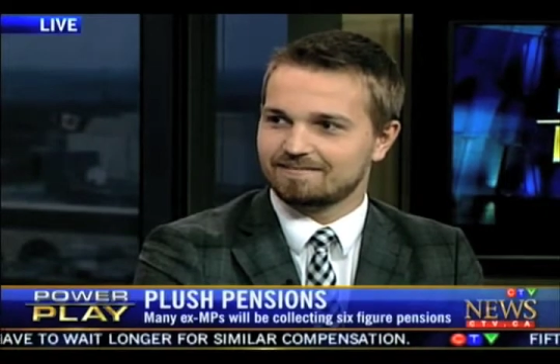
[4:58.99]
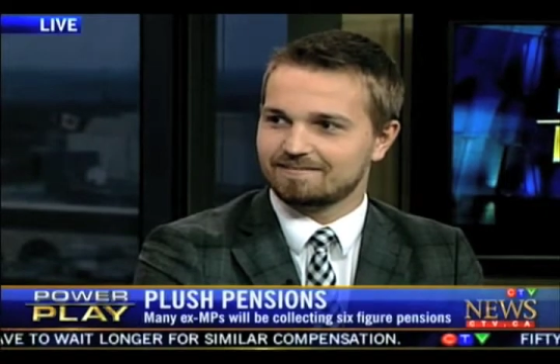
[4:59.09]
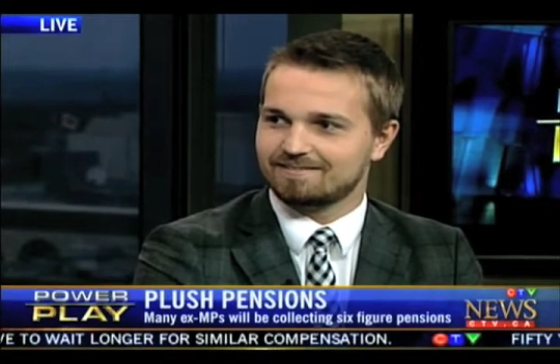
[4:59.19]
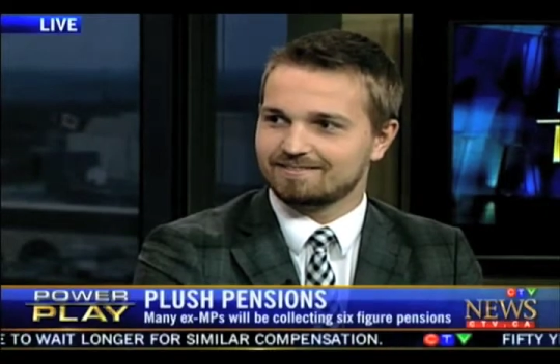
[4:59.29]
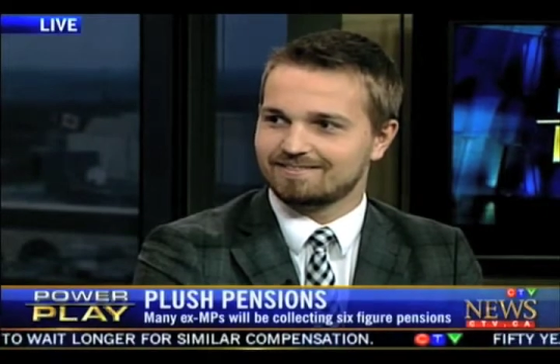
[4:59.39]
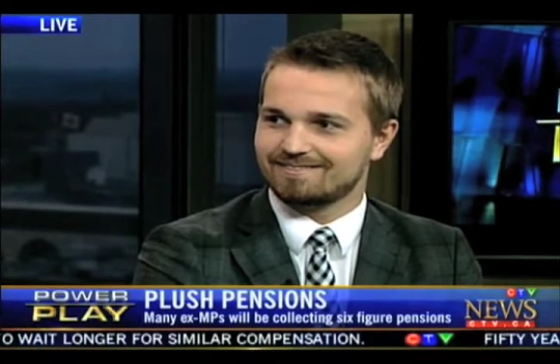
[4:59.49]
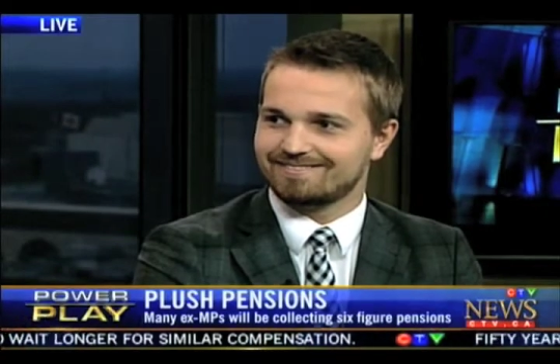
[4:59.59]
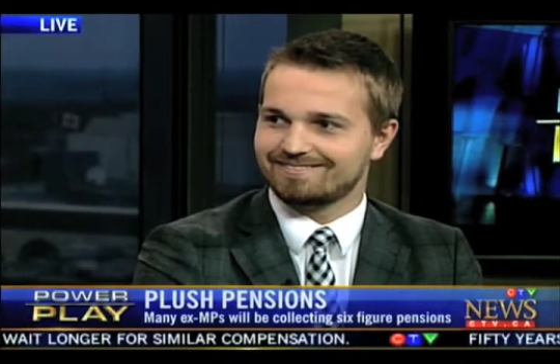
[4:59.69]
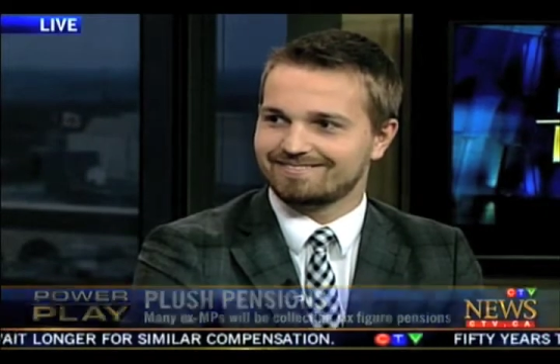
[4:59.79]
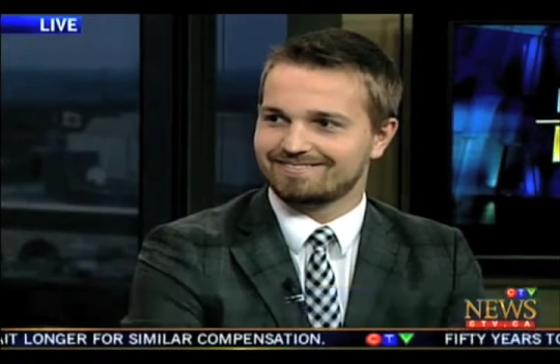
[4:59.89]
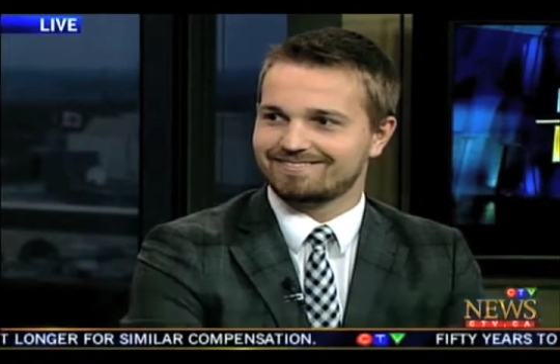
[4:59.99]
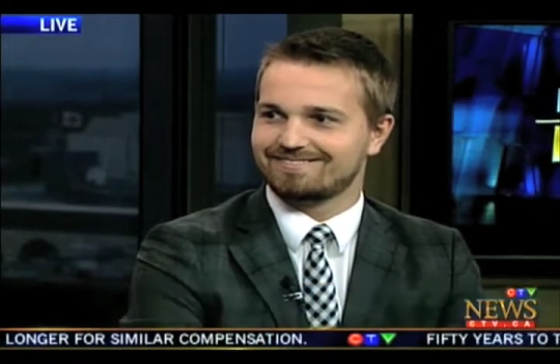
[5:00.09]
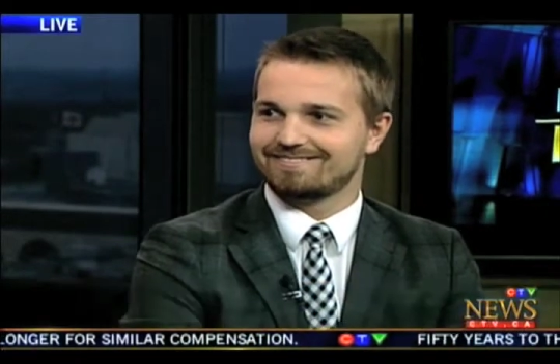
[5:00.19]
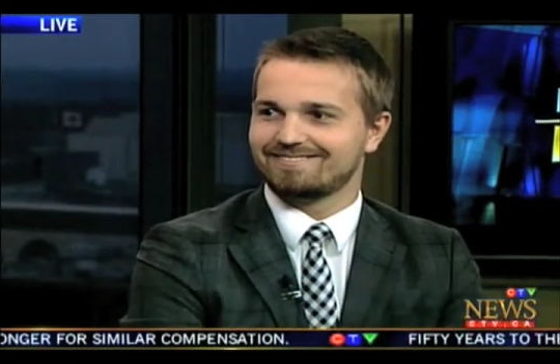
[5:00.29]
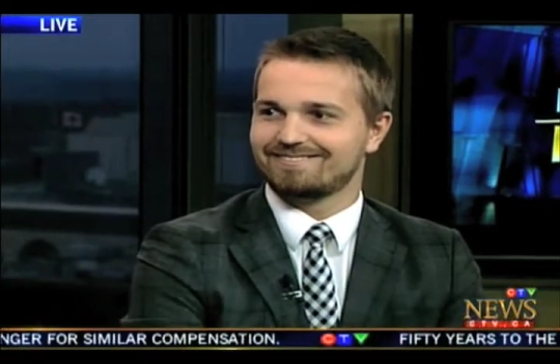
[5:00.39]
All right, Derek Fildebrandt, thank
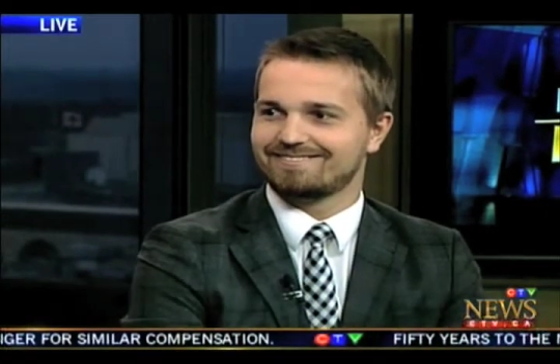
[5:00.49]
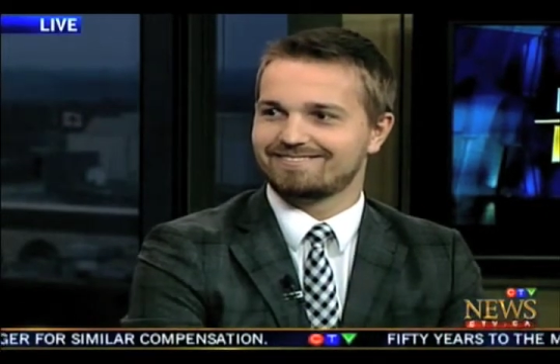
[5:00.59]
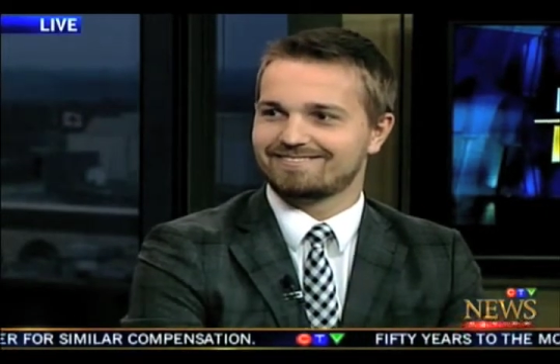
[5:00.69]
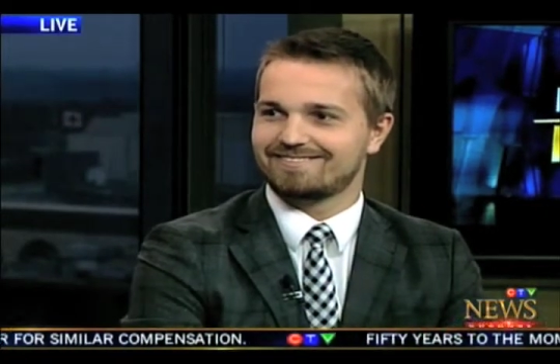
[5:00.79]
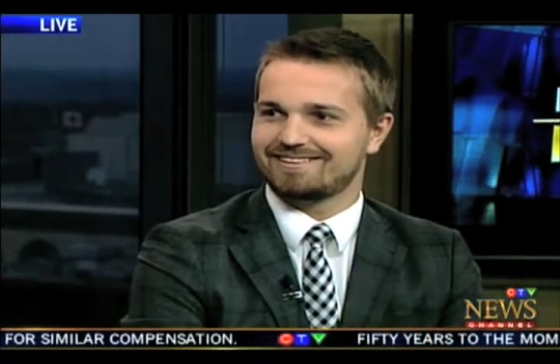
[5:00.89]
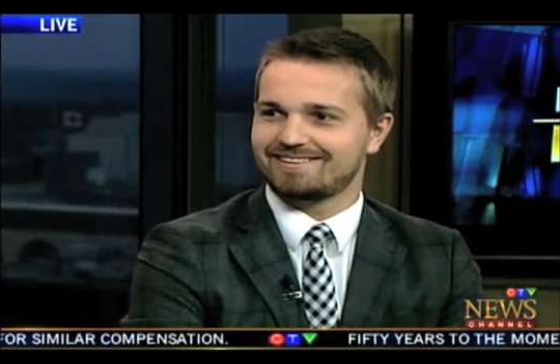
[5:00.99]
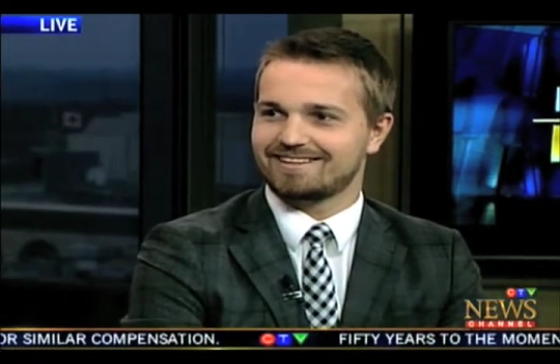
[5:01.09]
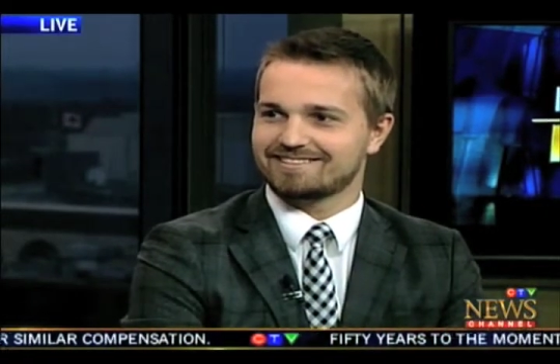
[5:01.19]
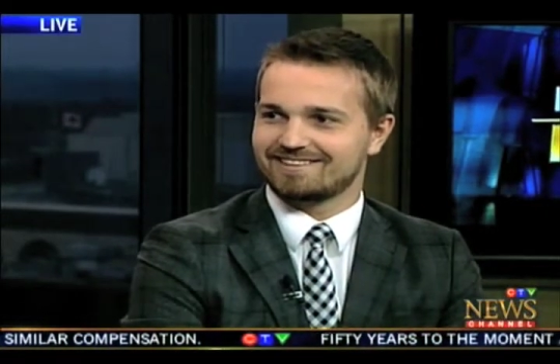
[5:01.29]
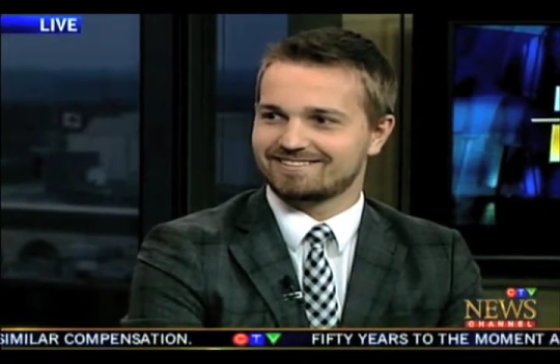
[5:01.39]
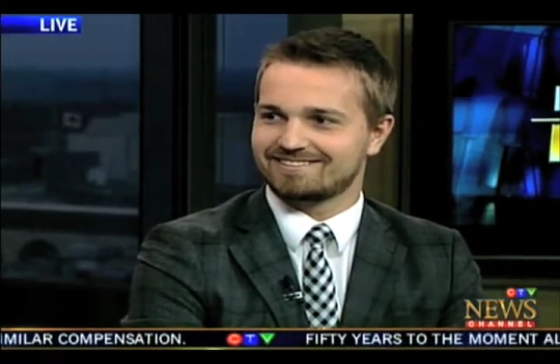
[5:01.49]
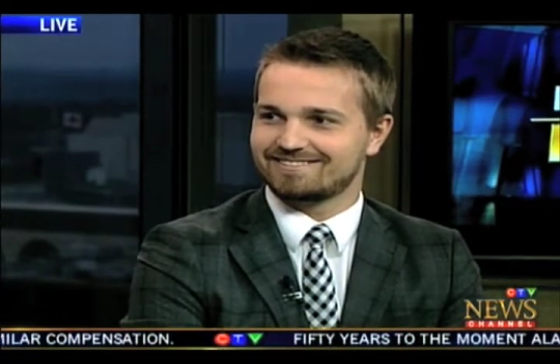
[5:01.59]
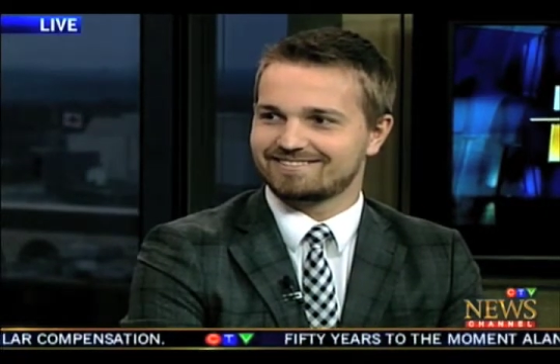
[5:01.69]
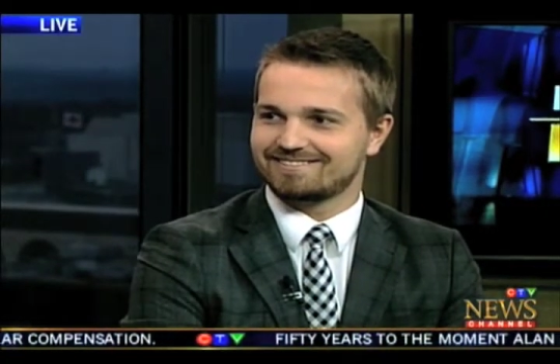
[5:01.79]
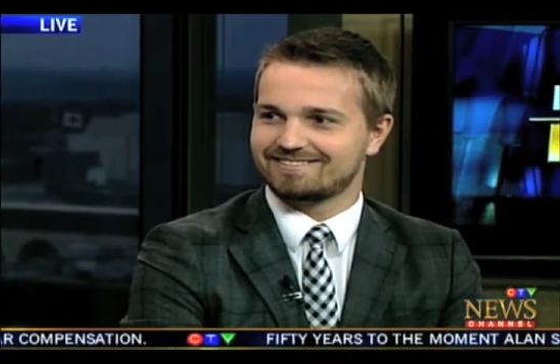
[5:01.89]
you very much for joining us. Thanks, Don. Keep the
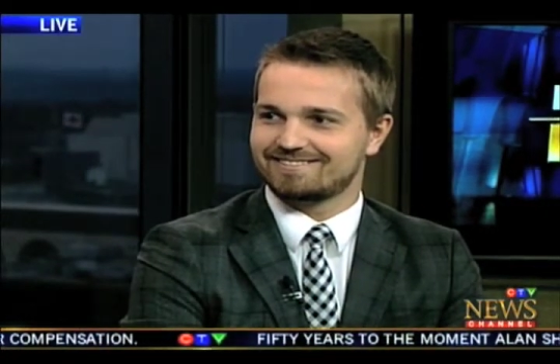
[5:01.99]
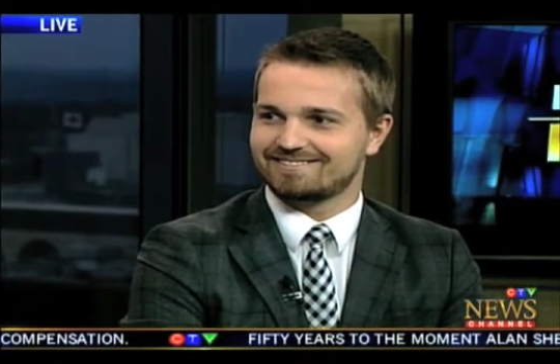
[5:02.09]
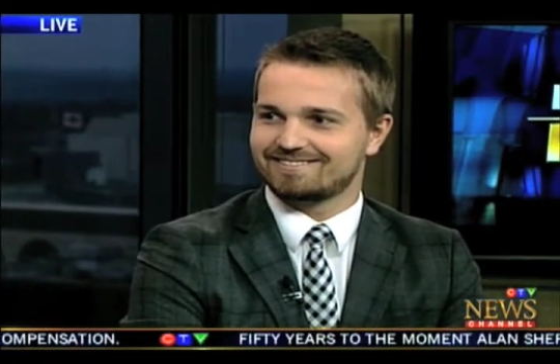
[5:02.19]
campaign up.